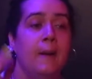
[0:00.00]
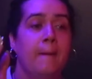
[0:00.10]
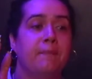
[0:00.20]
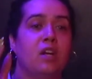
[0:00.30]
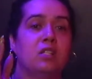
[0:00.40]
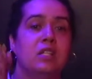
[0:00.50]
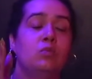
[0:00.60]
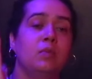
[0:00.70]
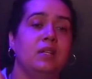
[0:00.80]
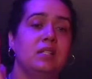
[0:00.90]
Y'all, this
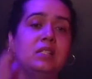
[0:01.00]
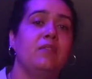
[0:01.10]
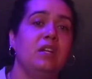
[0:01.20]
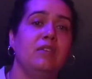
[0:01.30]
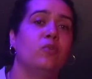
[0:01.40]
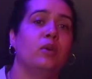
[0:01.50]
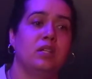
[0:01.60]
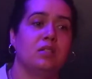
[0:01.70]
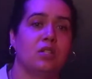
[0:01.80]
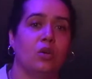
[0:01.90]
woman is 74
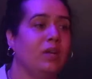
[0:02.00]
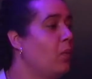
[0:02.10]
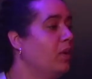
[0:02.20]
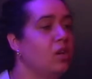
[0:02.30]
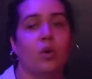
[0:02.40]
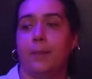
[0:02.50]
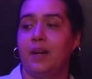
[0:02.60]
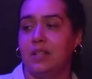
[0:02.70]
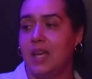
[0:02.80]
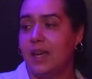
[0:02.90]
years old. I want to know her
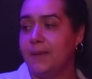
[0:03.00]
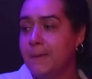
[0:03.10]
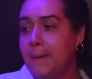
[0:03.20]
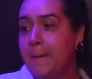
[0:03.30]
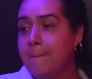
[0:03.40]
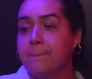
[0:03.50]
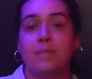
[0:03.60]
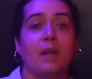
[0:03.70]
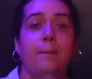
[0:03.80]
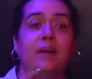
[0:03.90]
birthday.
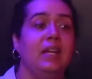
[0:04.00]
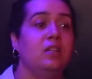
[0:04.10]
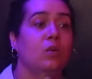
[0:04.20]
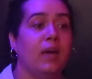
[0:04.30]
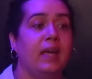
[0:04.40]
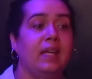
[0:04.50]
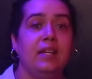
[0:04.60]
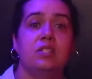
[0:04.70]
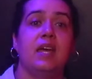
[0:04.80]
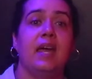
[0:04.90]
But either way,
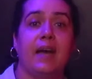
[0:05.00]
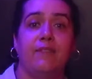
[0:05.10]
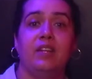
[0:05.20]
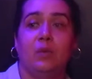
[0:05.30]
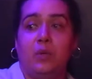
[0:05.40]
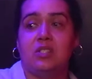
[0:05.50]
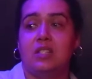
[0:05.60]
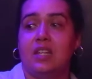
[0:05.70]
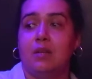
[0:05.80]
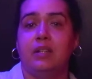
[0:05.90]
each day I feel like we should
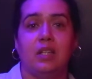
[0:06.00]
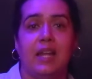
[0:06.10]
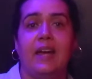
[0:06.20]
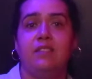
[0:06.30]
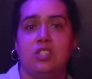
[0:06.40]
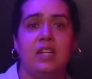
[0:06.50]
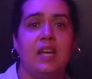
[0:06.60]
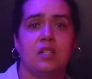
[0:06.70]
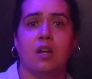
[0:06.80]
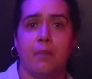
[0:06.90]
celebrate the life that she
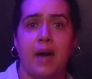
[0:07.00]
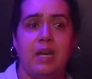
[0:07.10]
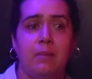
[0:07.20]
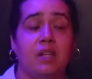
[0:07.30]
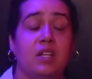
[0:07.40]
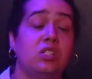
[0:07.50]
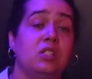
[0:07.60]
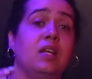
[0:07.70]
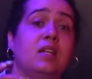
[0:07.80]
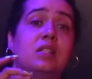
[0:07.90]
has in her body, because
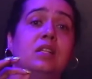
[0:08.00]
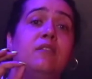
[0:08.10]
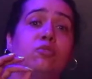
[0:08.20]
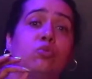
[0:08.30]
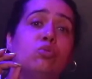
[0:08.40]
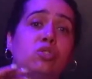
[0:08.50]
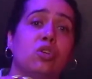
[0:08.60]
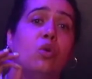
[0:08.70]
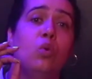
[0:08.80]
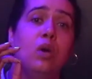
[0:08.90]
she has lived through
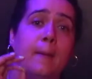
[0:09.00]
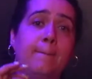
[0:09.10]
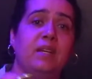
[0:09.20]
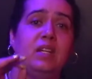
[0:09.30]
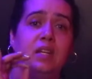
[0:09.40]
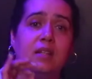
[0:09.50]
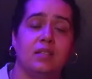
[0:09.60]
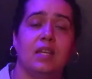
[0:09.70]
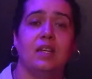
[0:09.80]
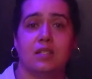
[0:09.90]
so many
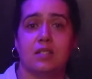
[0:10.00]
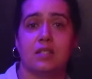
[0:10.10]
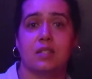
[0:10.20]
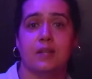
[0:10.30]
things,